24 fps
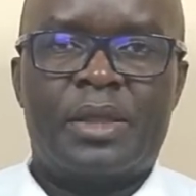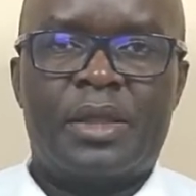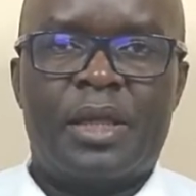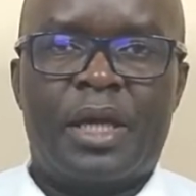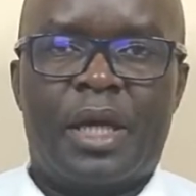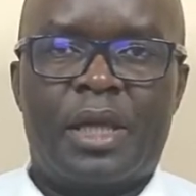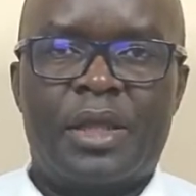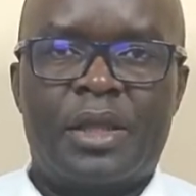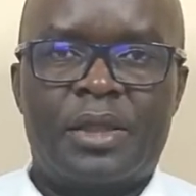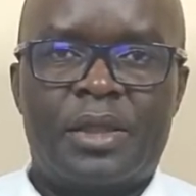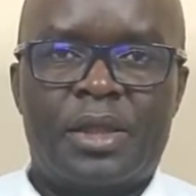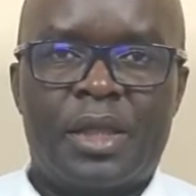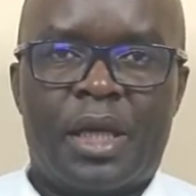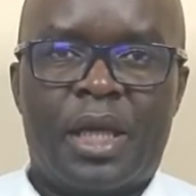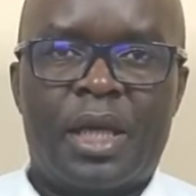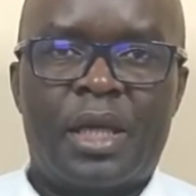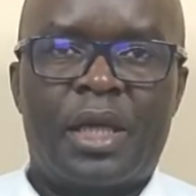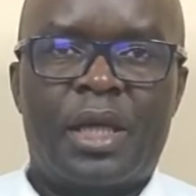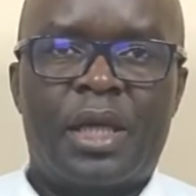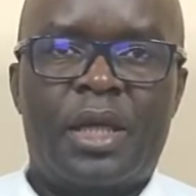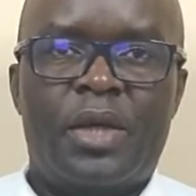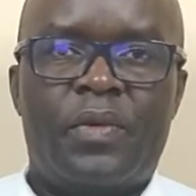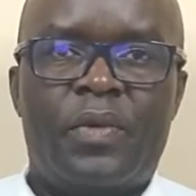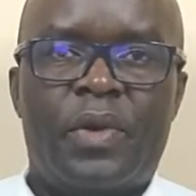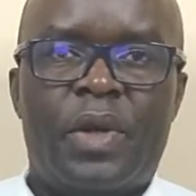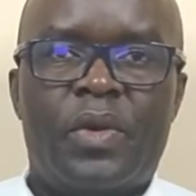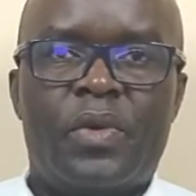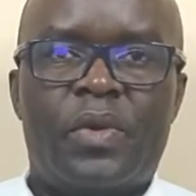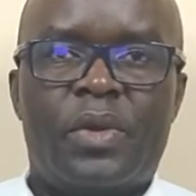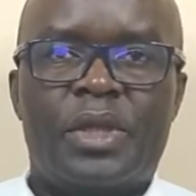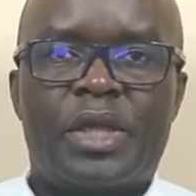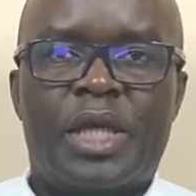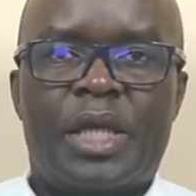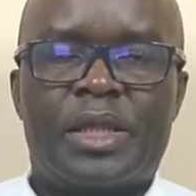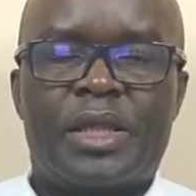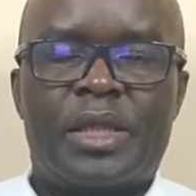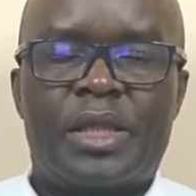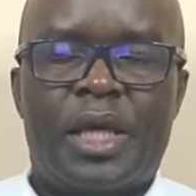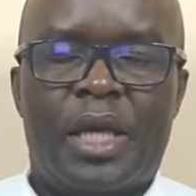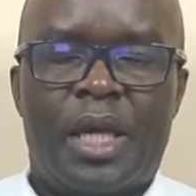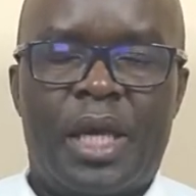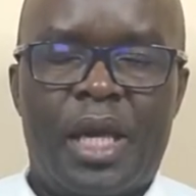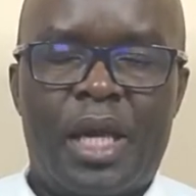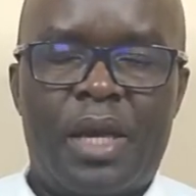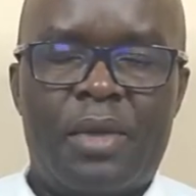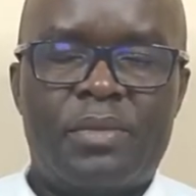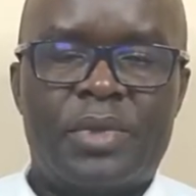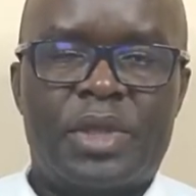and secondly we looked at
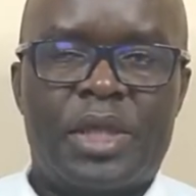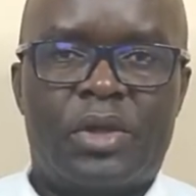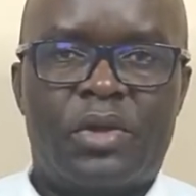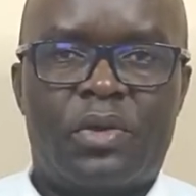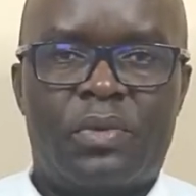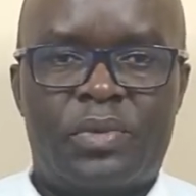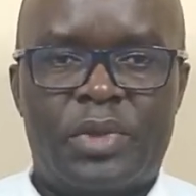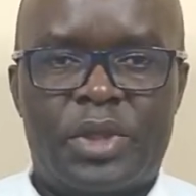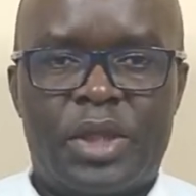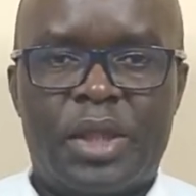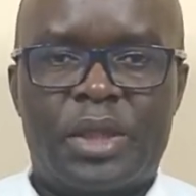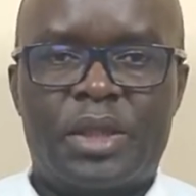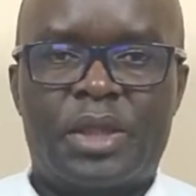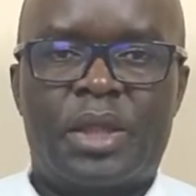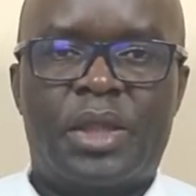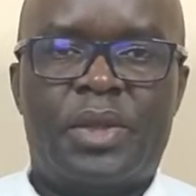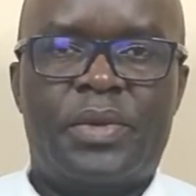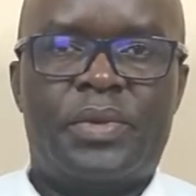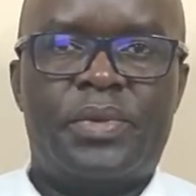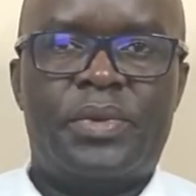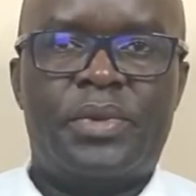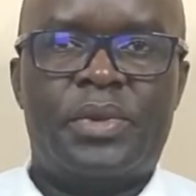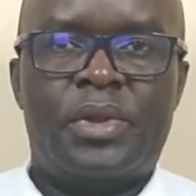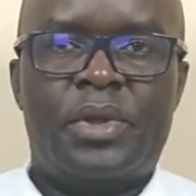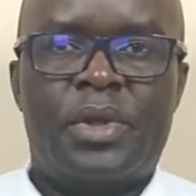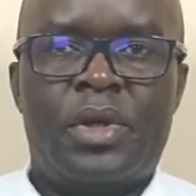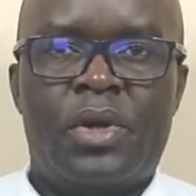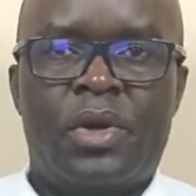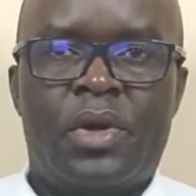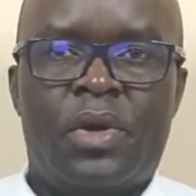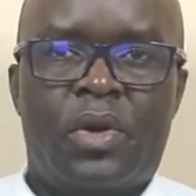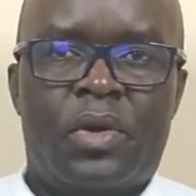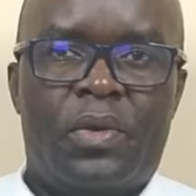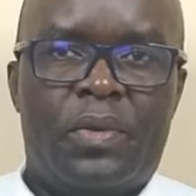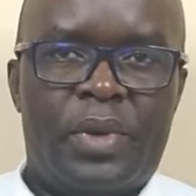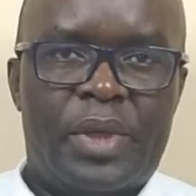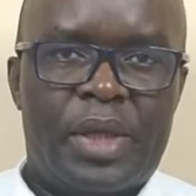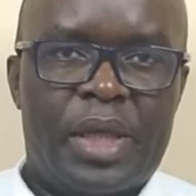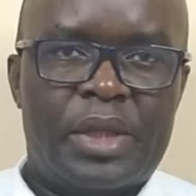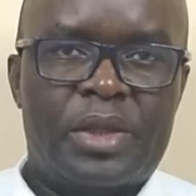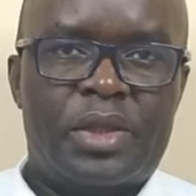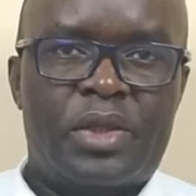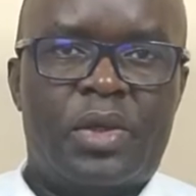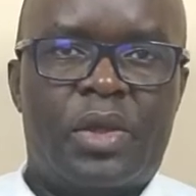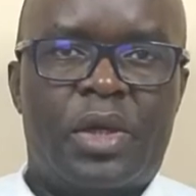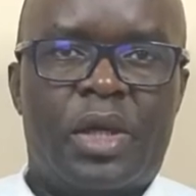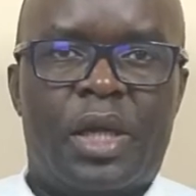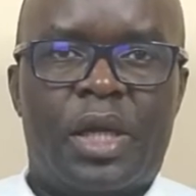the aims and objectives of
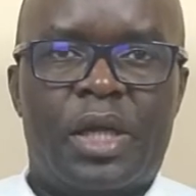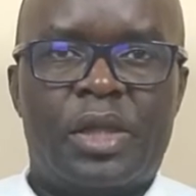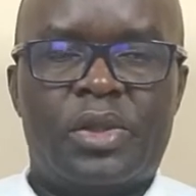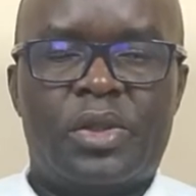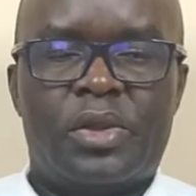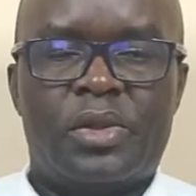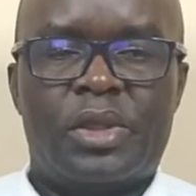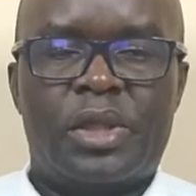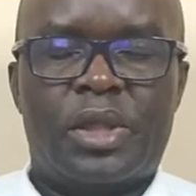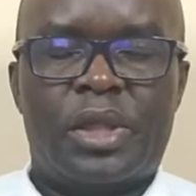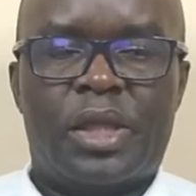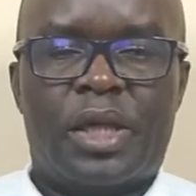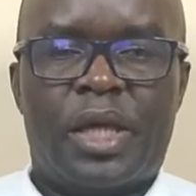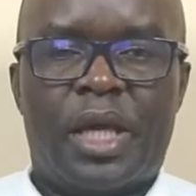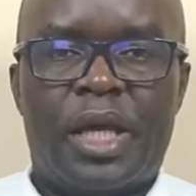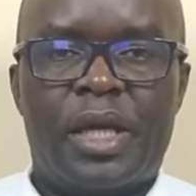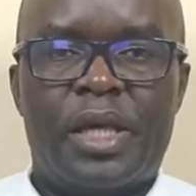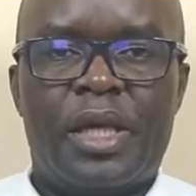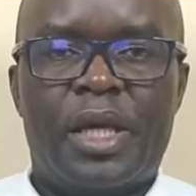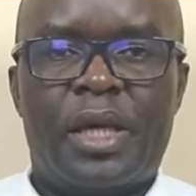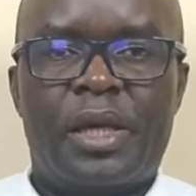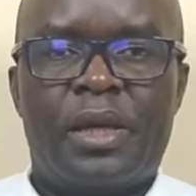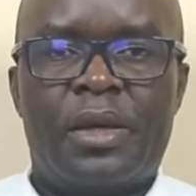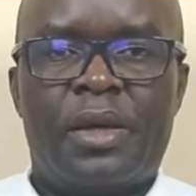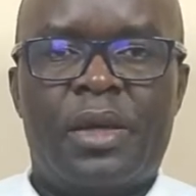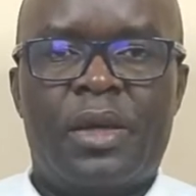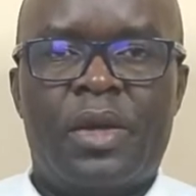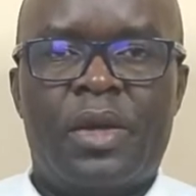industrial relations in Kenya.